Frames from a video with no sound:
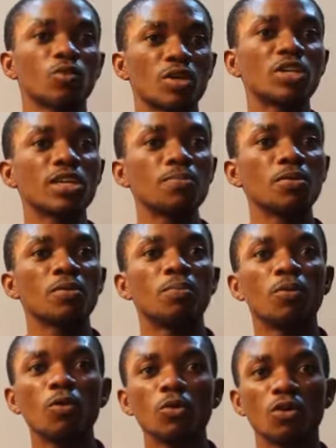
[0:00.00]
when you keep a
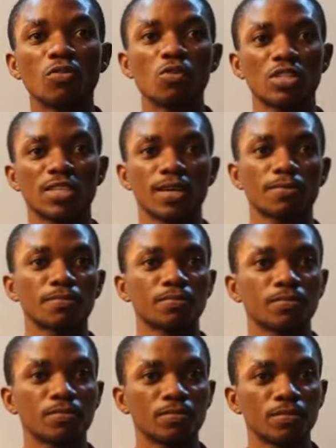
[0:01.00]
bowl of water
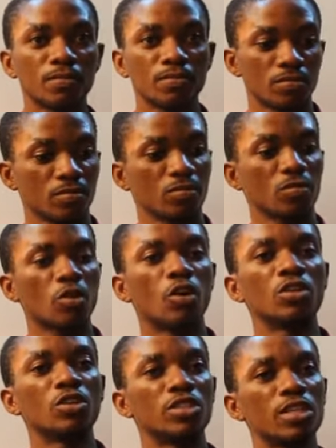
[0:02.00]

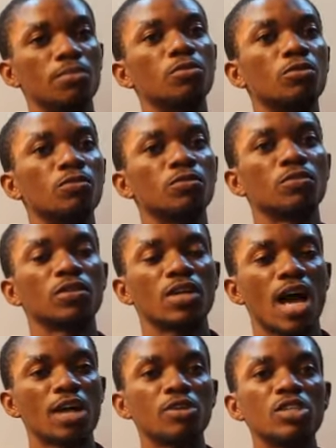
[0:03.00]
on your table
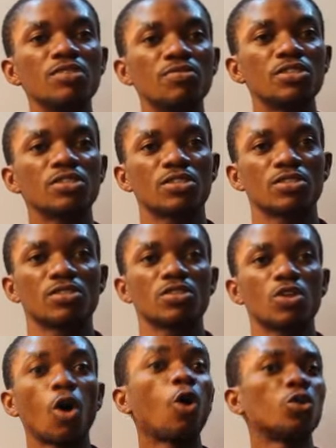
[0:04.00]
and you leave it
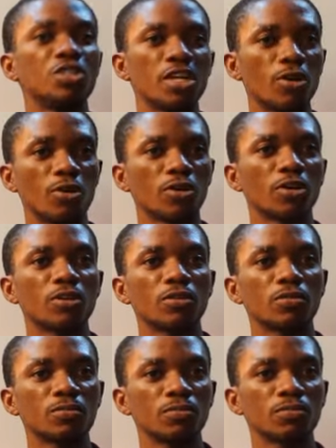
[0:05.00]
all day long.
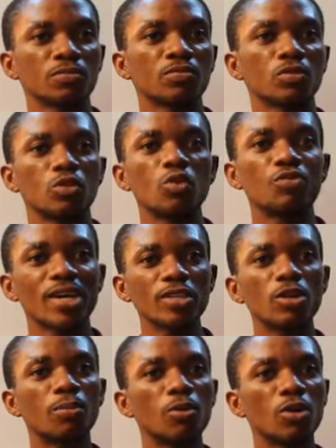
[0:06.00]
You'll find
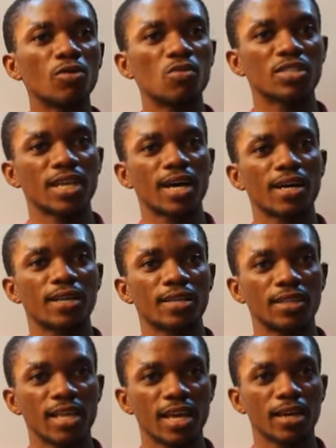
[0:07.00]
your bowl of water
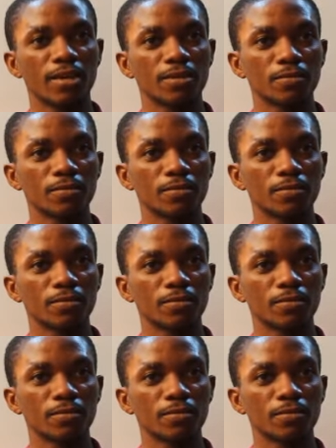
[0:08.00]
there.